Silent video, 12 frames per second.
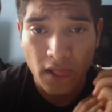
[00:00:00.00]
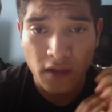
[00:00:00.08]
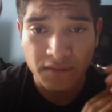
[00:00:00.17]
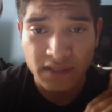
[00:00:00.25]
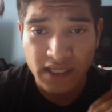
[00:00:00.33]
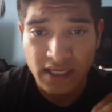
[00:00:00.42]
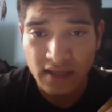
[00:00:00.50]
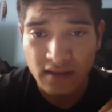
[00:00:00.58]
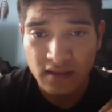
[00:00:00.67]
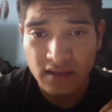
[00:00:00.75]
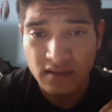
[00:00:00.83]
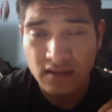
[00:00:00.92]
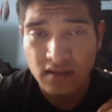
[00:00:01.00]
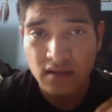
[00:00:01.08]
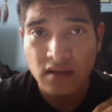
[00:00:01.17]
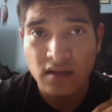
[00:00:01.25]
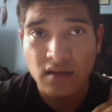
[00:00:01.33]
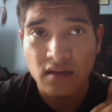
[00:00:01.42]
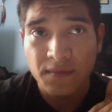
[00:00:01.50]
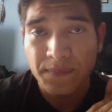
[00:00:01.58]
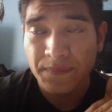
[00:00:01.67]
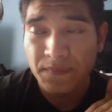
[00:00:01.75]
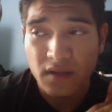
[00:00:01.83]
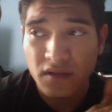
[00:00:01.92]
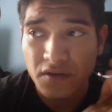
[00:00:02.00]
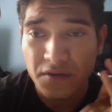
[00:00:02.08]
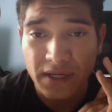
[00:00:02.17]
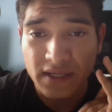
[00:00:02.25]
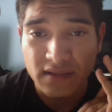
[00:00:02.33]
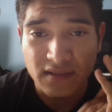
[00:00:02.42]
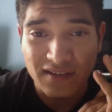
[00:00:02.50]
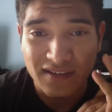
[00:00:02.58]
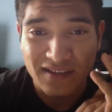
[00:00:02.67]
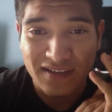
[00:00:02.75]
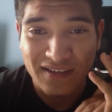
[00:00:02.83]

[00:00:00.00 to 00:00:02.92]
of taking this. Crazy.